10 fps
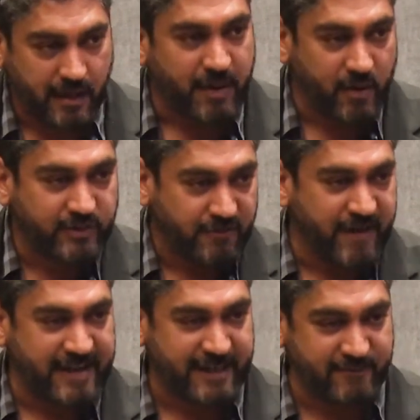about the
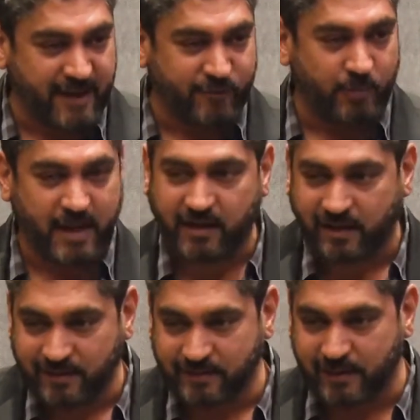fact that we have no money.
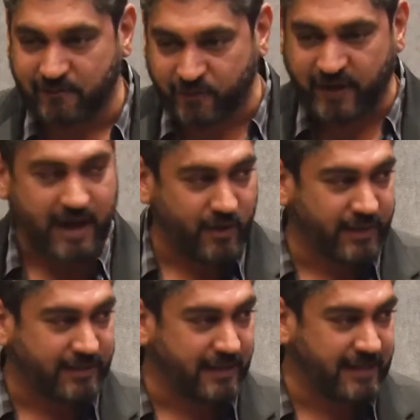They'll freak out
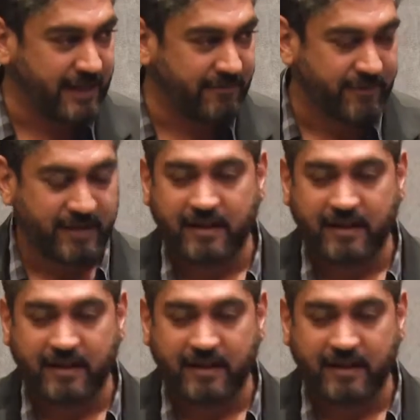and they'll leave.